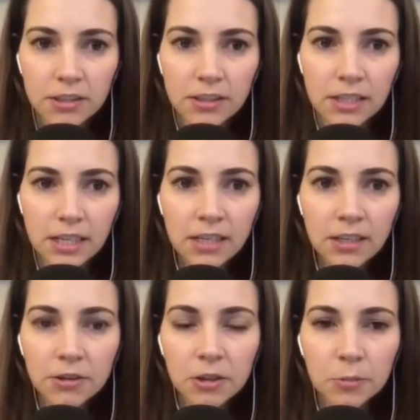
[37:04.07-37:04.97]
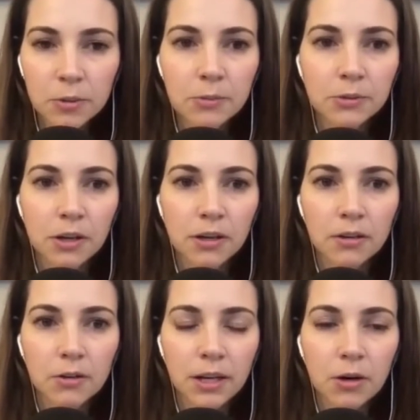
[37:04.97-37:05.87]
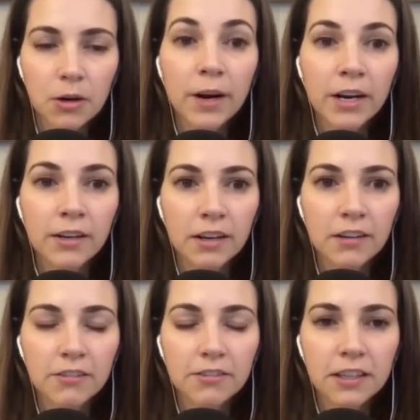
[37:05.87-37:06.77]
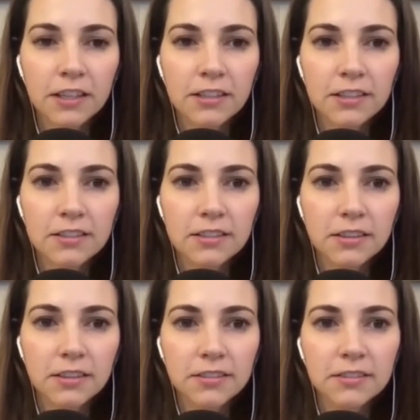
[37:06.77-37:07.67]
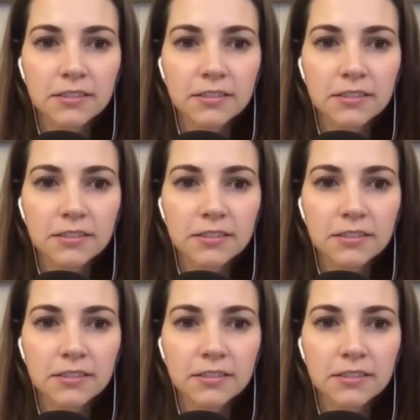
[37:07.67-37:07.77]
need, or are people not quite aware enough that it's not,